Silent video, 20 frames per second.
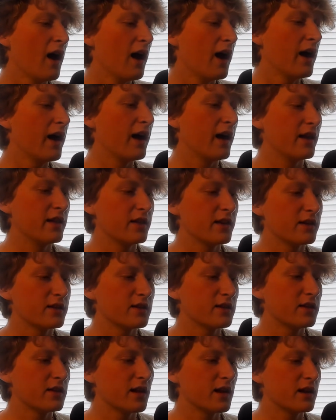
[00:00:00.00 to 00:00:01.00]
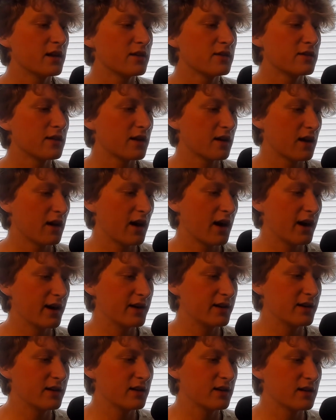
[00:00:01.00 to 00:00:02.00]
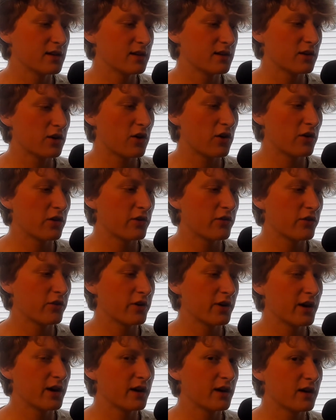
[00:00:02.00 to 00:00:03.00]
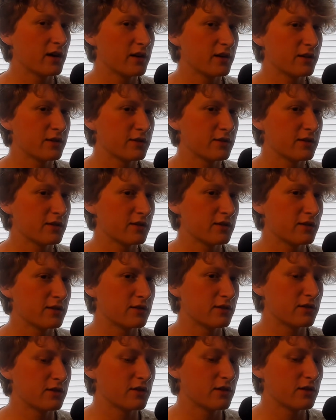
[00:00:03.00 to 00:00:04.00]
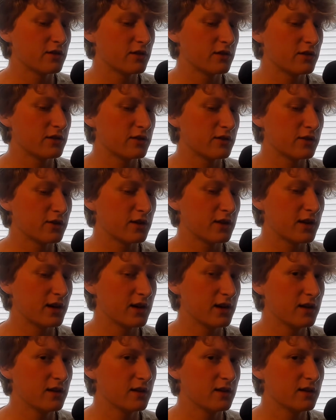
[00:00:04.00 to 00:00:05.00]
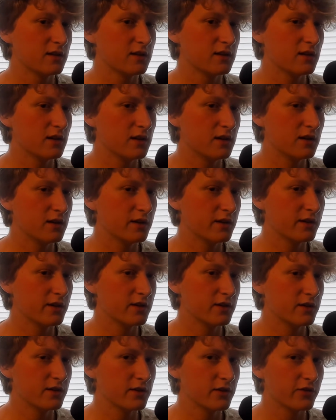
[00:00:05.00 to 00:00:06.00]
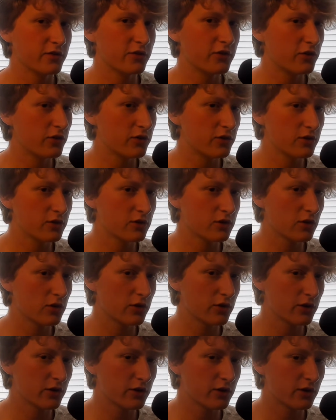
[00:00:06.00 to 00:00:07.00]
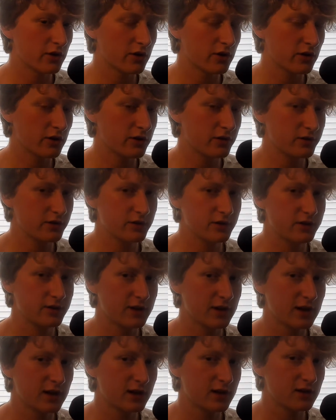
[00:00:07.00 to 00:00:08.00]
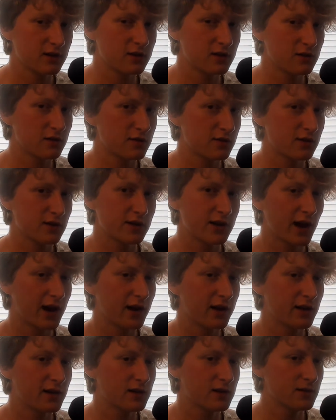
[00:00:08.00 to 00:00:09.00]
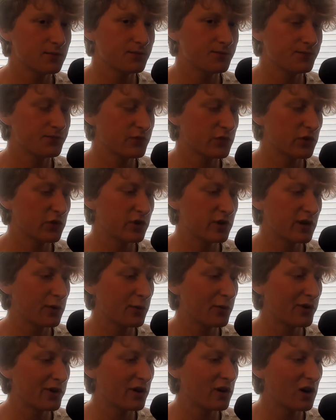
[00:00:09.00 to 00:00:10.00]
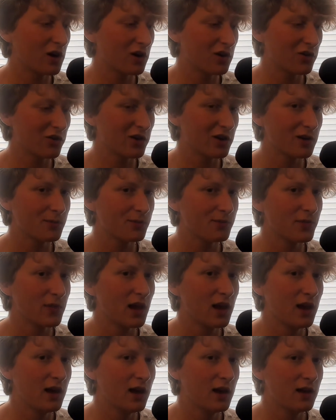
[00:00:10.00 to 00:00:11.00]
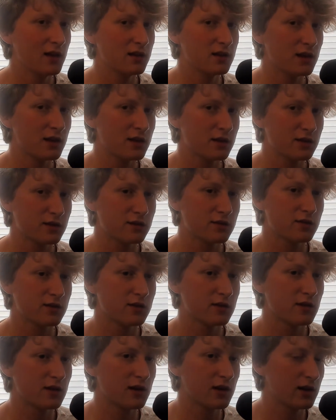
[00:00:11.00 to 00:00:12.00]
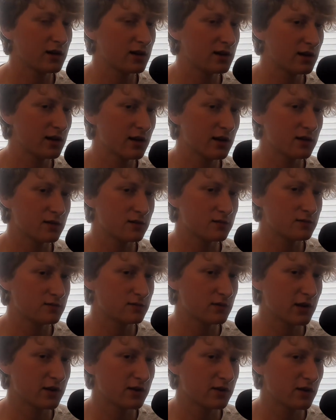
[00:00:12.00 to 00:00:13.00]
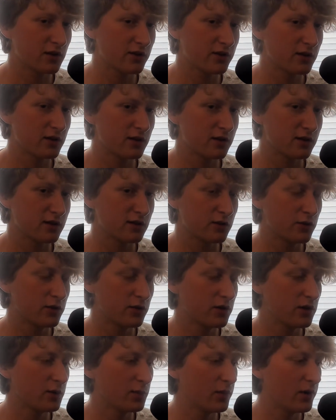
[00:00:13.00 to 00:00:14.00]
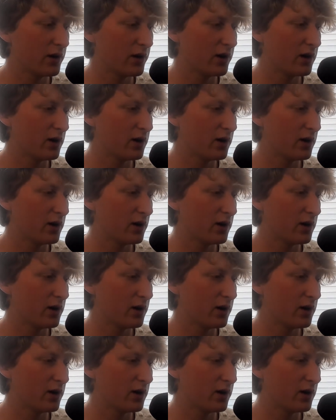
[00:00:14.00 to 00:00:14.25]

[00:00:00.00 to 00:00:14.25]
And that is like an idea on the carnivore diet, honestly, is you just eat until you're full, or you eat to satiety. You eat when you're hungry, and yeah, that's all there is to it. But